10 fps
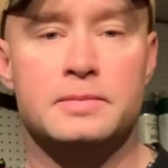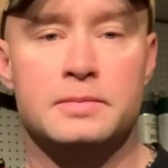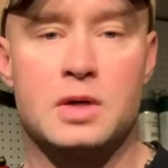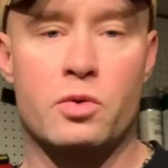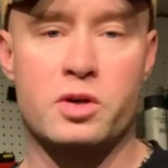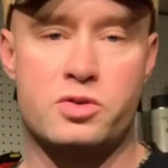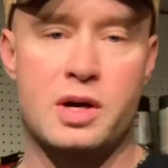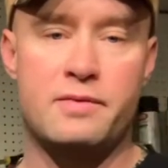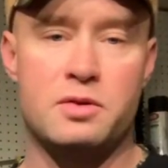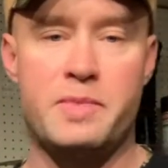want to
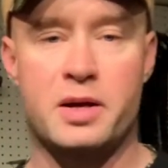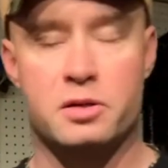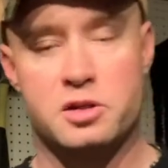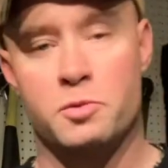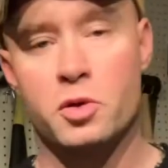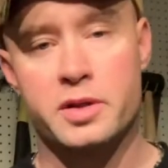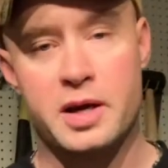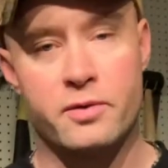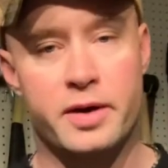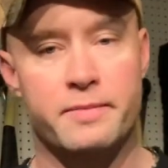strive to better the sport
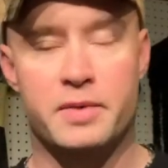that way.